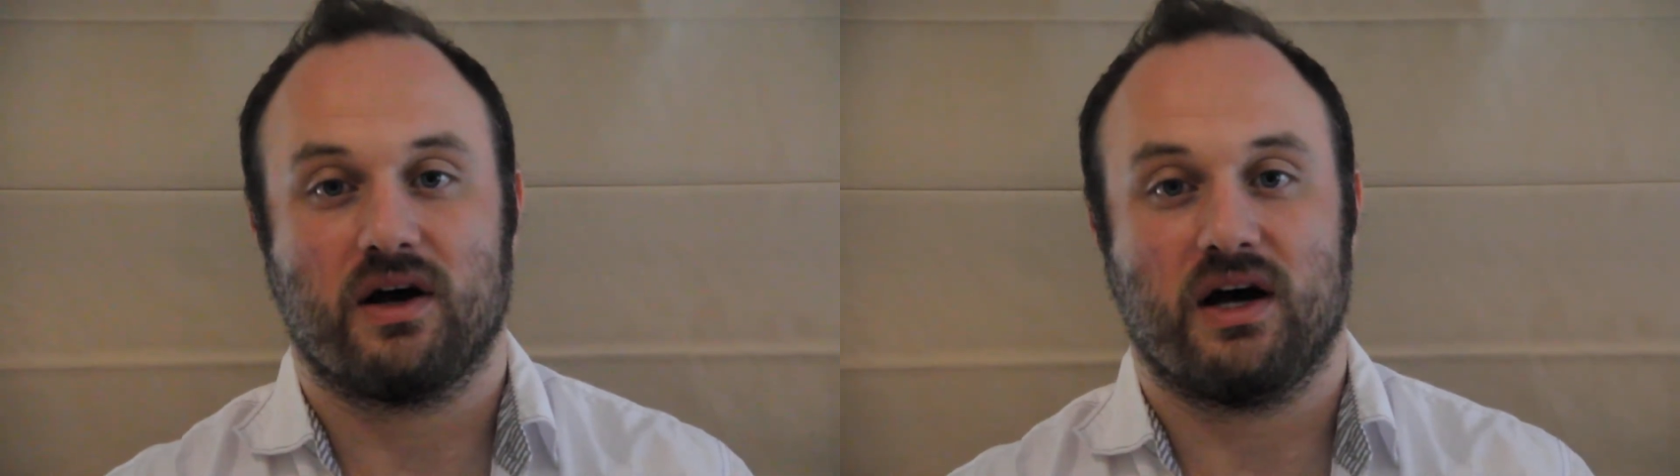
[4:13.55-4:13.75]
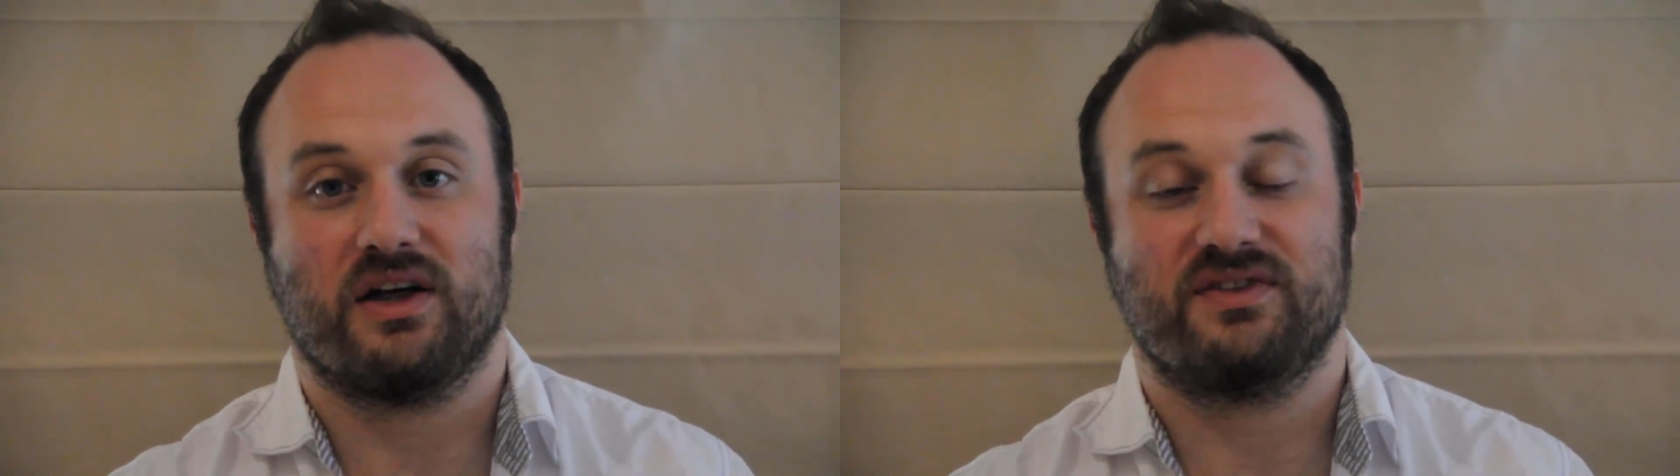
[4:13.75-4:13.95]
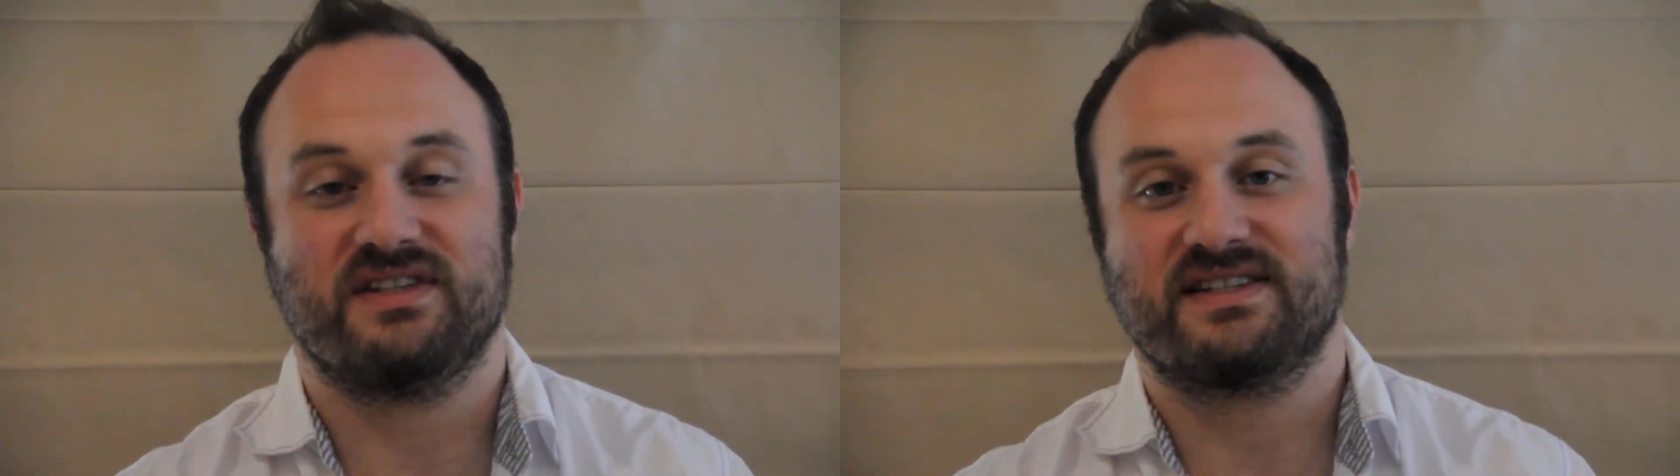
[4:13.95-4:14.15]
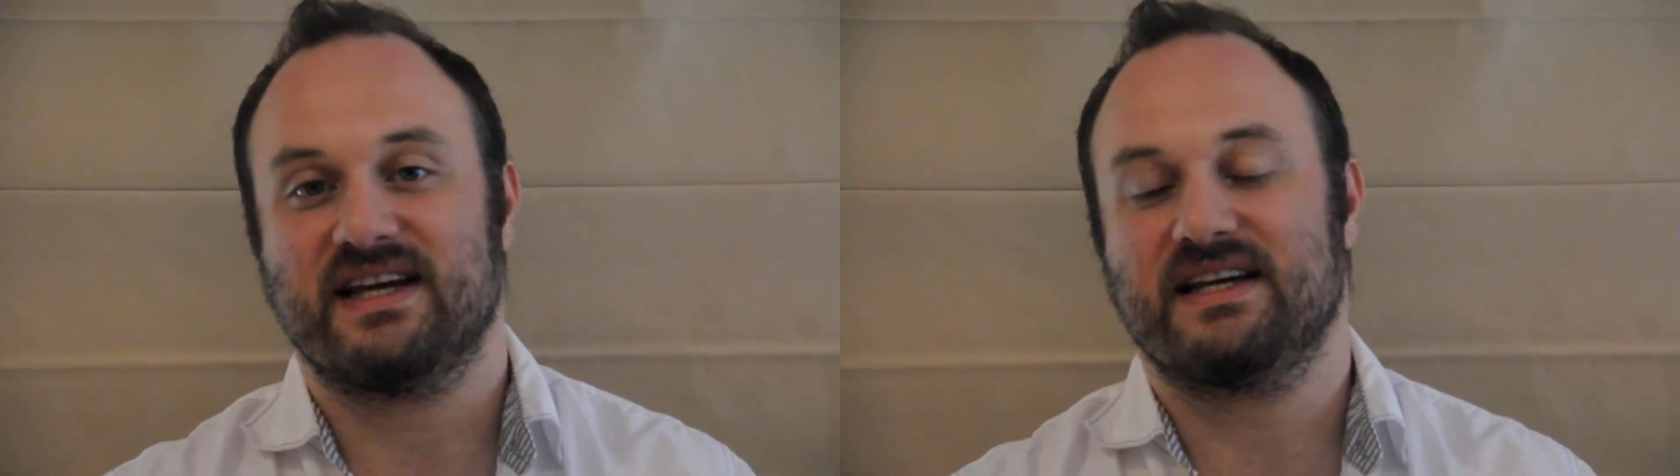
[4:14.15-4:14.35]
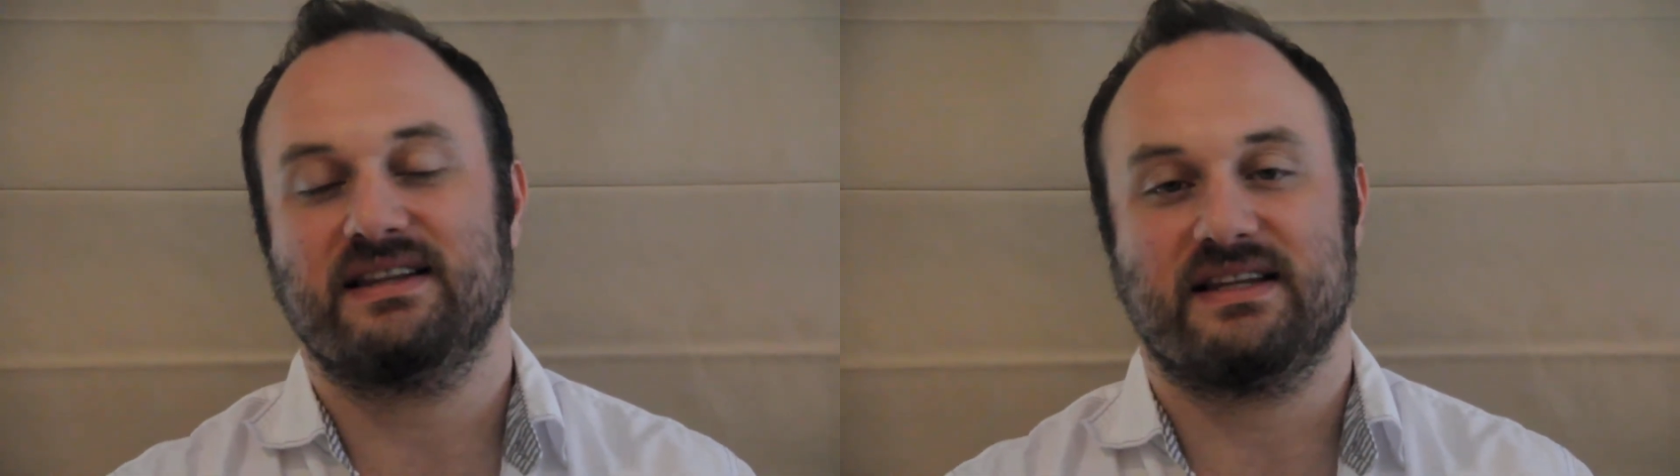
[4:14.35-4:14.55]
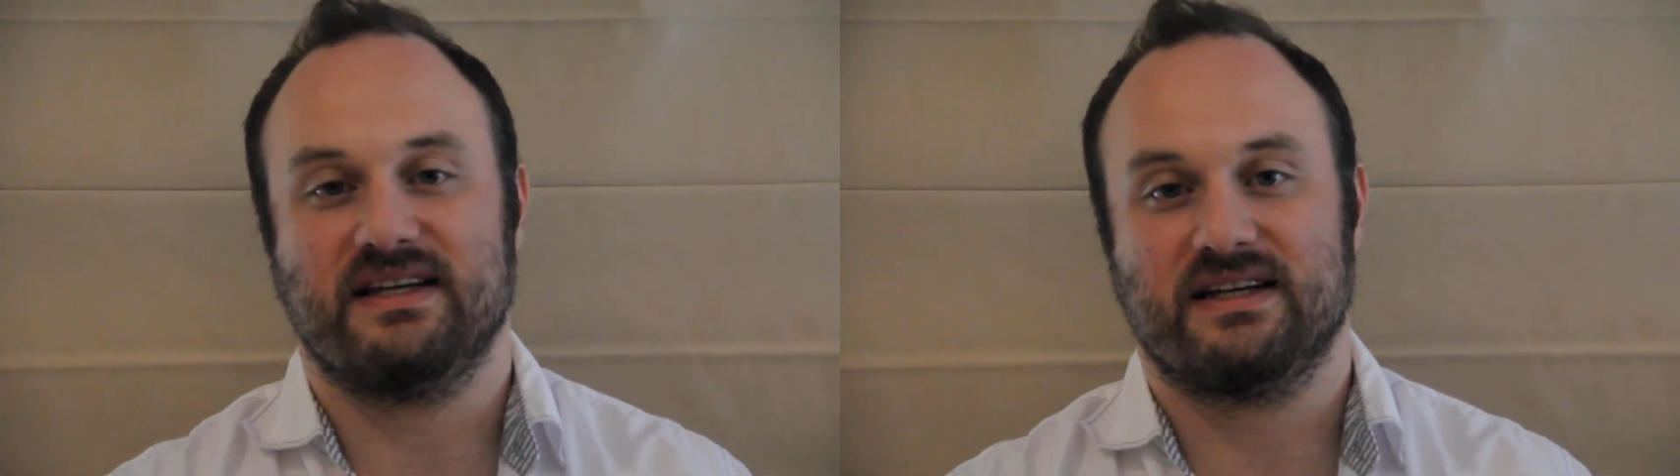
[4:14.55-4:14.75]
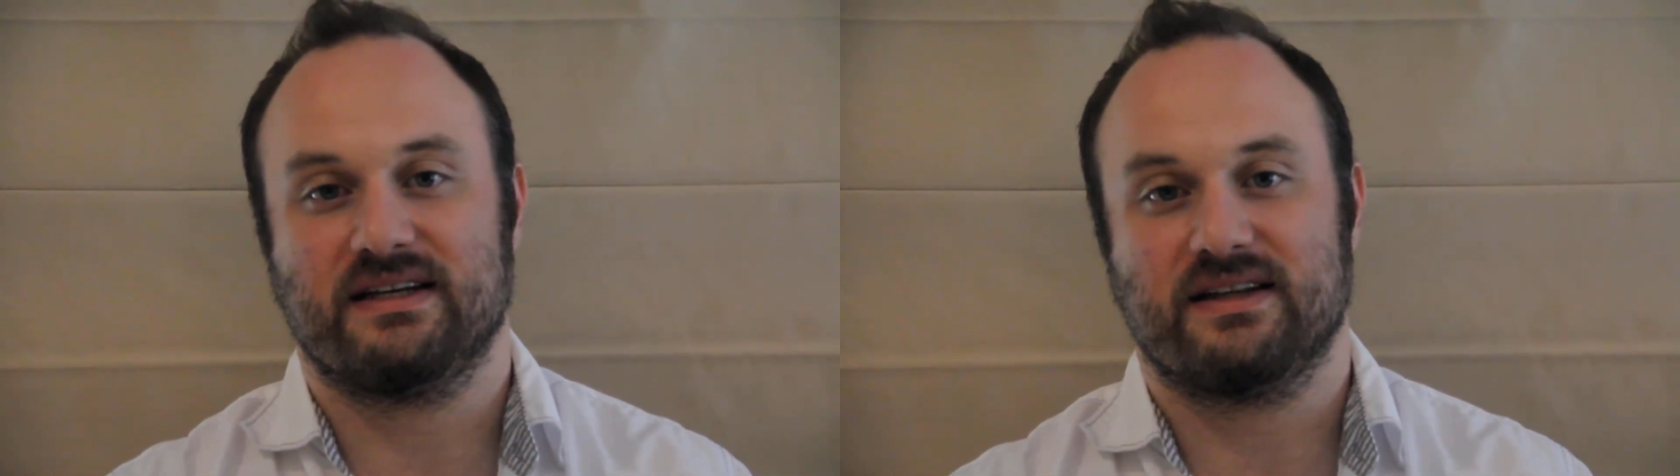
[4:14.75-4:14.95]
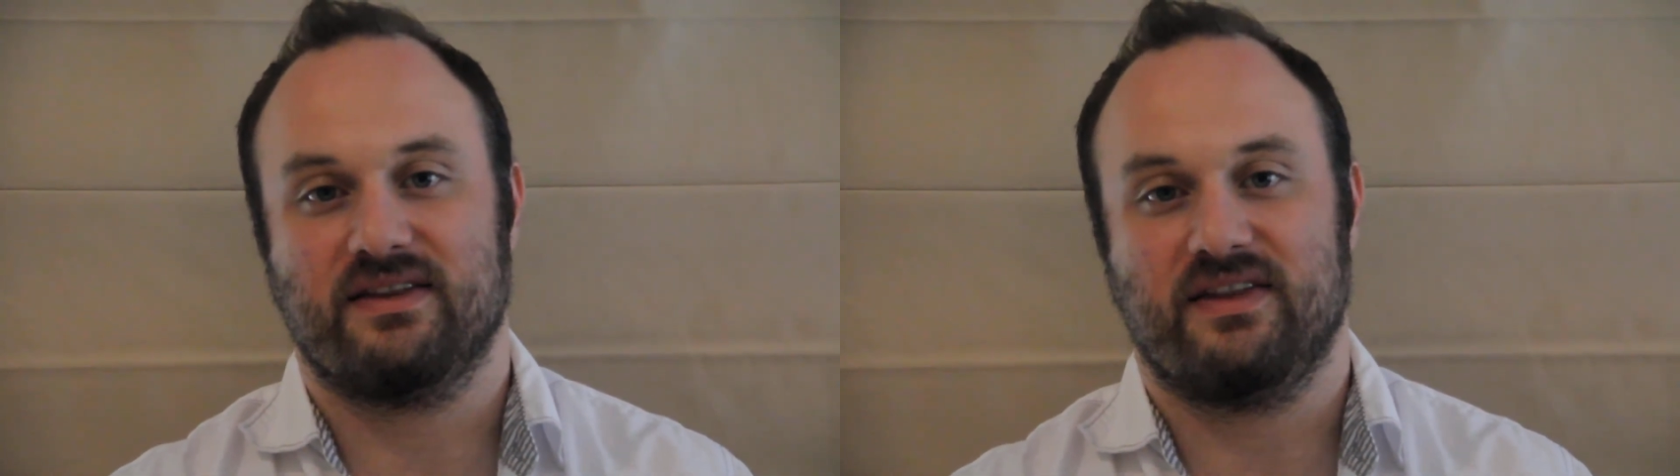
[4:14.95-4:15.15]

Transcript: The second thing